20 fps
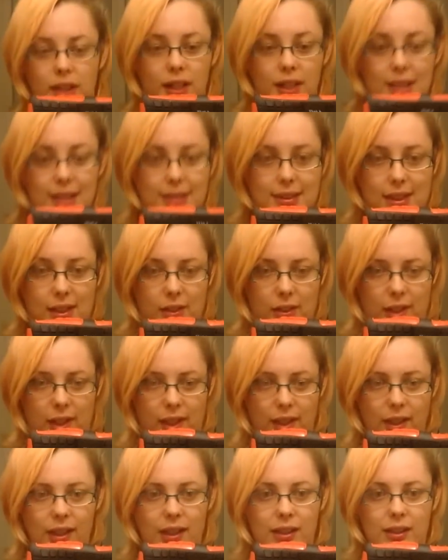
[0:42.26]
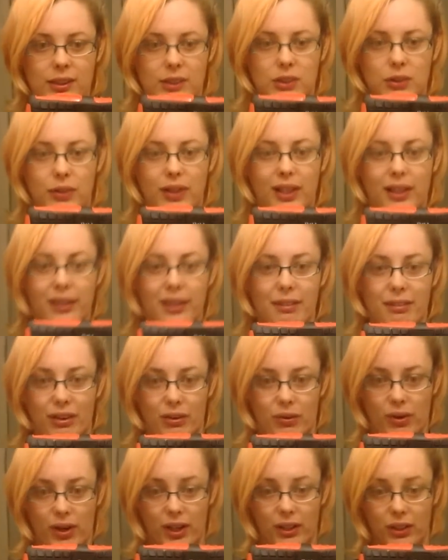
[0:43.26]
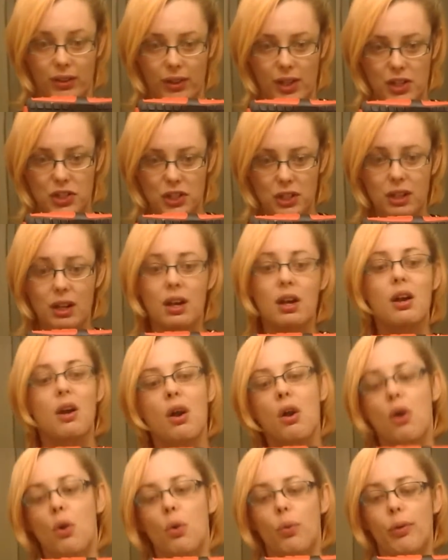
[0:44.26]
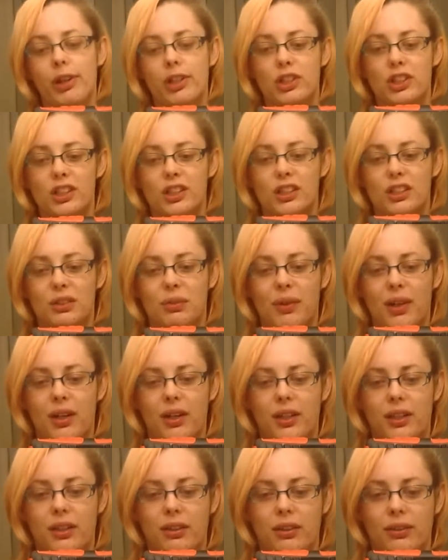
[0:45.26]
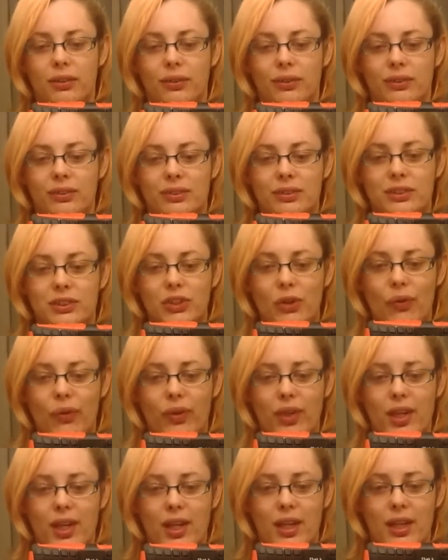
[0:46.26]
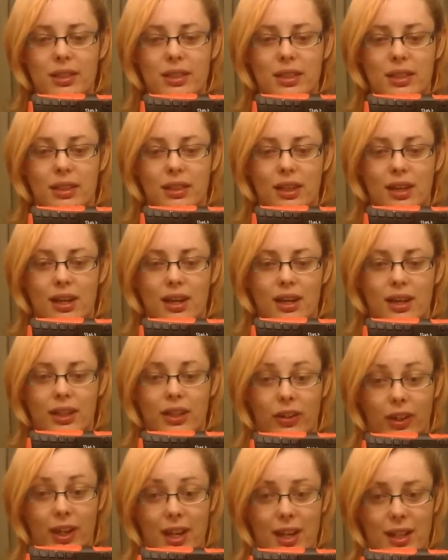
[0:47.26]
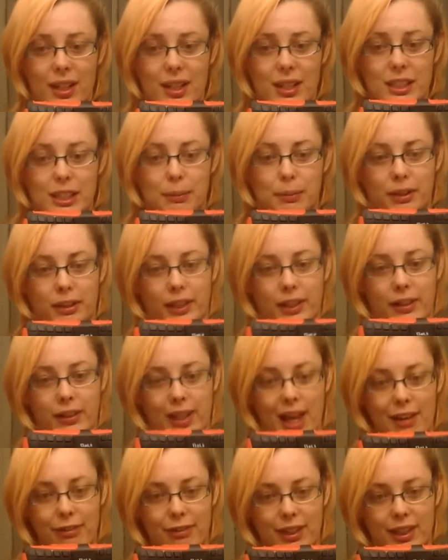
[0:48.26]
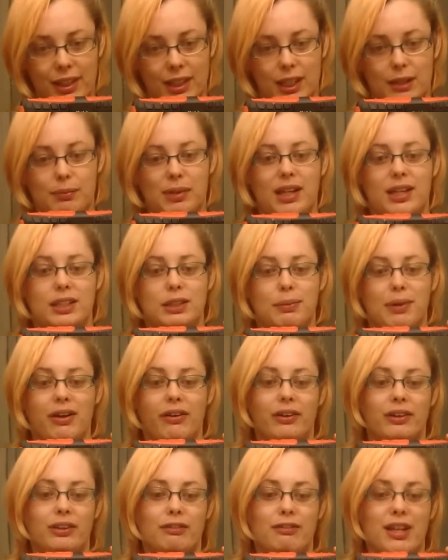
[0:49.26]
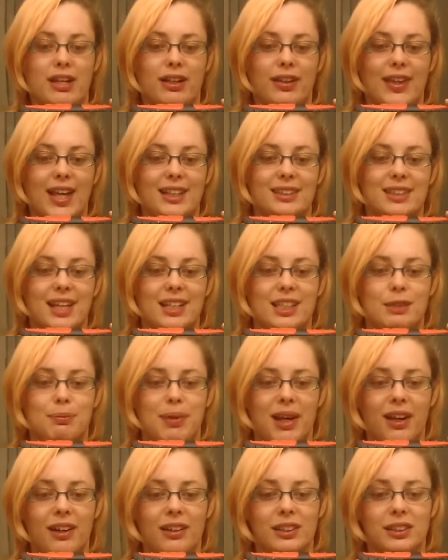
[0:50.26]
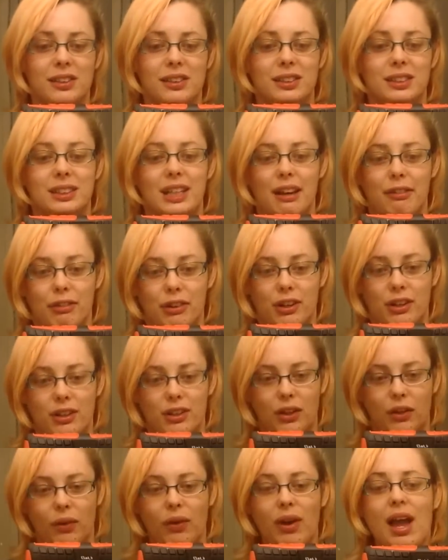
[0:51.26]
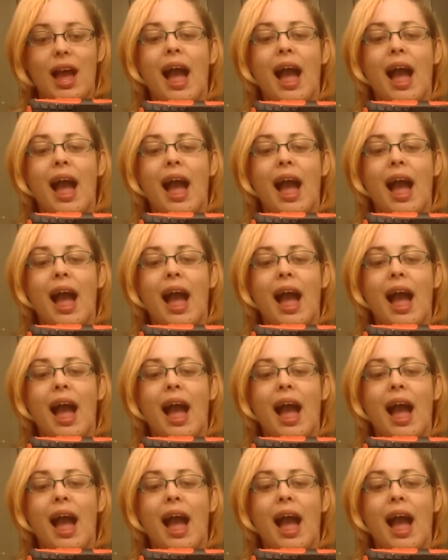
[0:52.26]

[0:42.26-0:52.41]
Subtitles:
considering doing living organ donation, which is where you donate your kidney, typically your left kidney, because apparently the vein on that side is bigger, so it's safer to do.